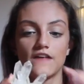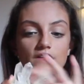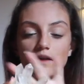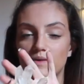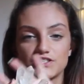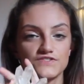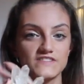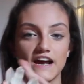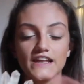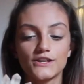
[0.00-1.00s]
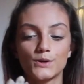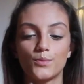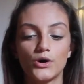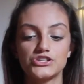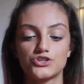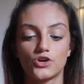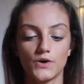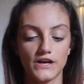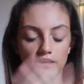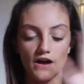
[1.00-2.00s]
and then a bunch of tiny little points
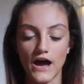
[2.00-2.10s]
growing